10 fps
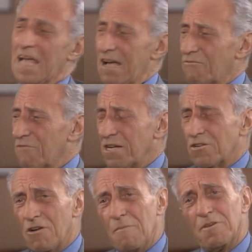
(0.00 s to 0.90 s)
outright
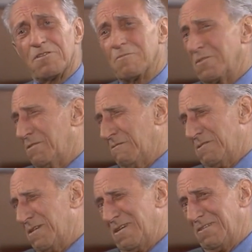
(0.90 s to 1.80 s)
communism in those
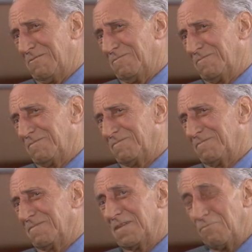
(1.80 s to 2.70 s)
days.
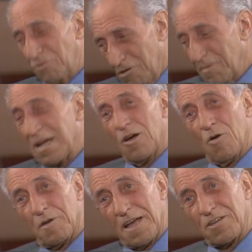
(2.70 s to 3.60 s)
I'm talking about
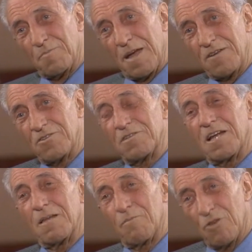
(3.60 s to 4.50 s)
old age pensions and
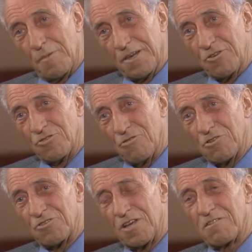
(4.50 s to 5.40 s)
unemployment
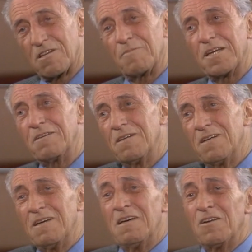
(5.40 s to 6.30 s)
insurance, things that have been
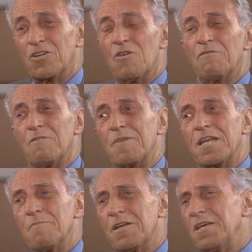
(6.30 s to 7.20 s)
going for
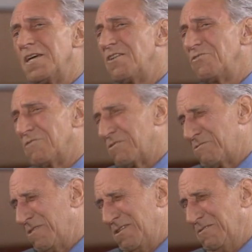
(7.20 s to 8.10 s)
many, many years in
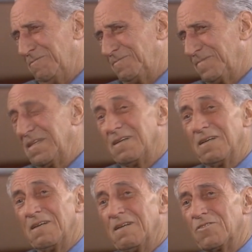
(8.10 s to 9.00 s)
Australia.
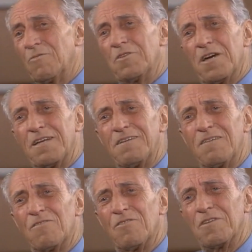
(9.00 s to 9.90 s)
So in
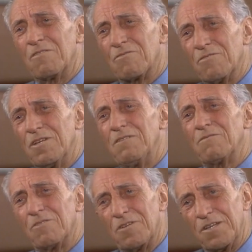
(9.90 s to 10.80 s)
1933,
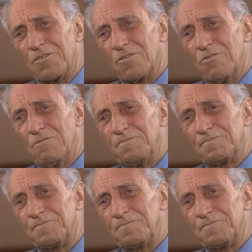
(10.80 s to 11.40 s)
32,